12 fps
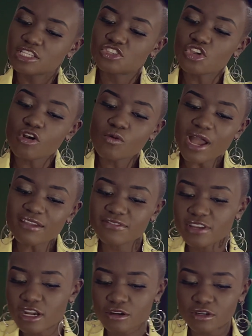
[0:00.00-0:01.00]
Is your
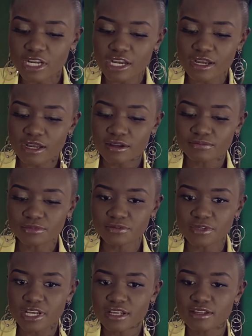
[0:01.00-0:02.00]
wife now,
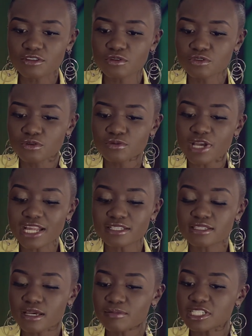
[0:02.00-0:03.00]
you
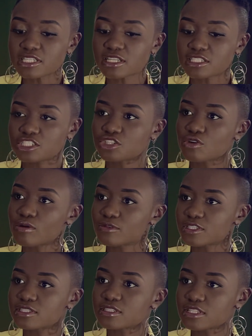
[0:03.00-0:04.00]
had mentioned that she
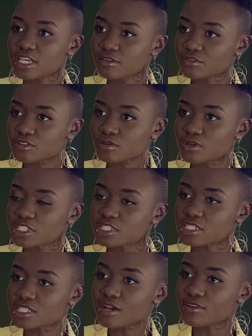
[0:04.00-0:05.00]
almost left you when
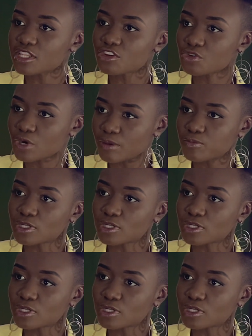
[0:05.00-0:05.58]
she discovered that you were a